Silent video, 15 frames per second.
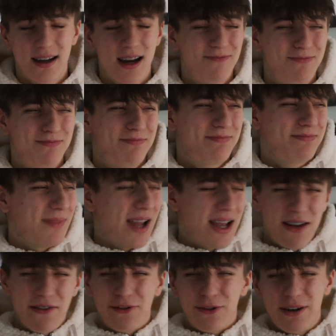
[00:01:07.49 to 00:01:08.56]
A
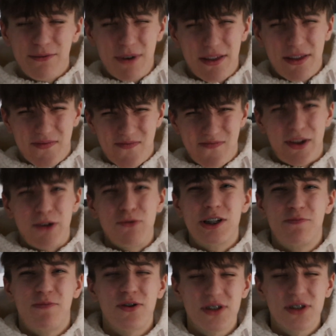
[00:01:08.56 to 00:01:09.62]
livery with no
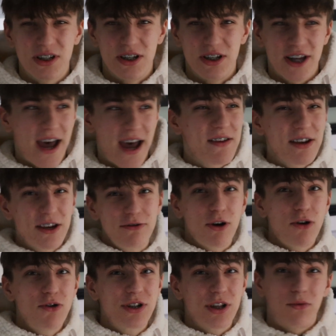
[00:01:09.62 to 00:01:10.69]
sponsors, and then you
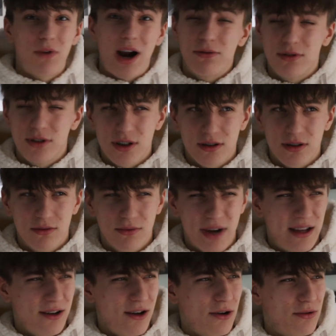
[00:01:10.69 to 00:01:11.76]
go to the round...
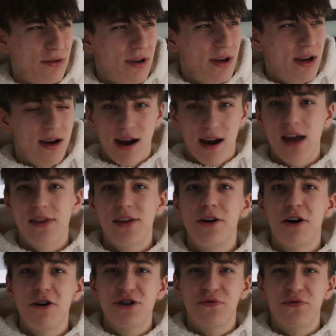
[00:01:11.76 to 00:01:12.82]
Wait, no. And then you
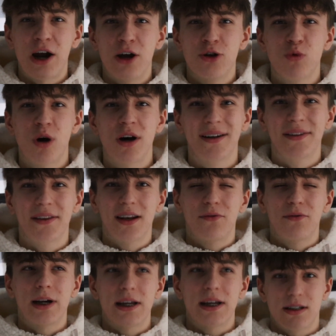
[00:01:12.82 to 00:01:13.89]
go to round one and the
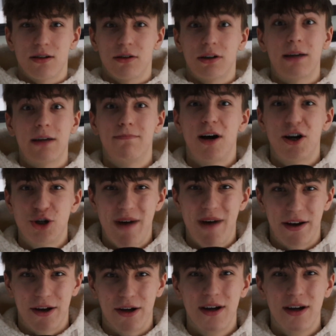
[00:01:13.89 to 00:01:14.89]
livery is looking much better.